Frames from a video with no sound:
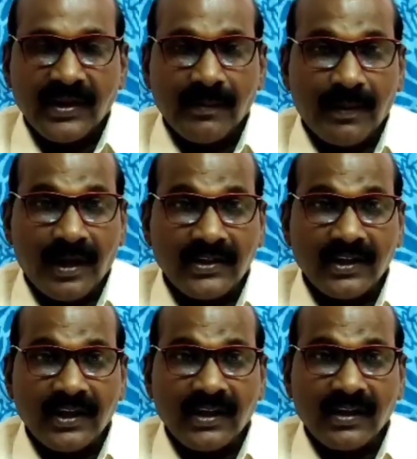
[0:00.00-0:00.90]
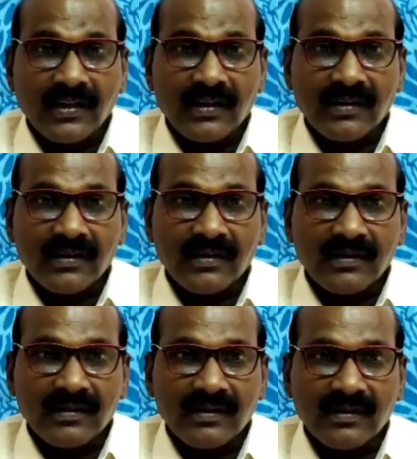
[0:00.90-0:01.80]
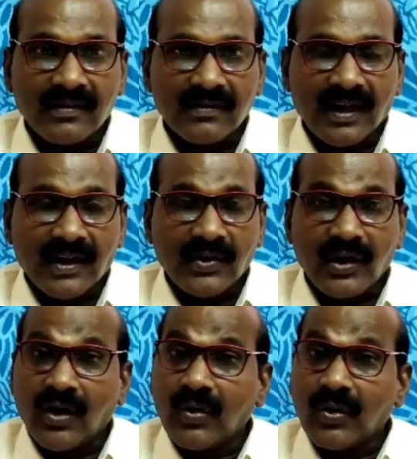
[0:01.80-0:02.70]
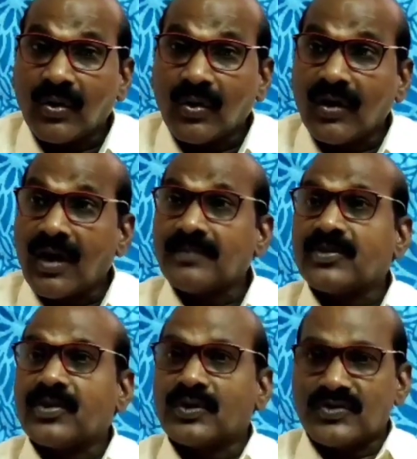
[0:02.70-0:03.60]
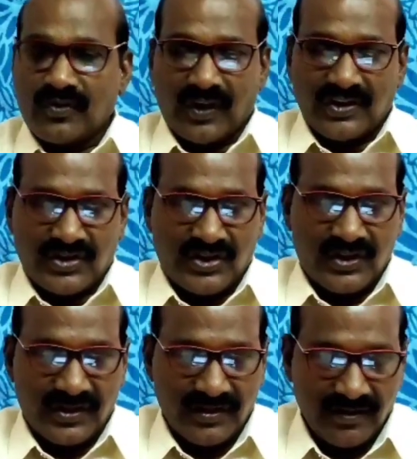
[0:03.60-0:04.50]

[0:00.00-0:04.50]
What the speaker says: Imagine that you have no arms to stretch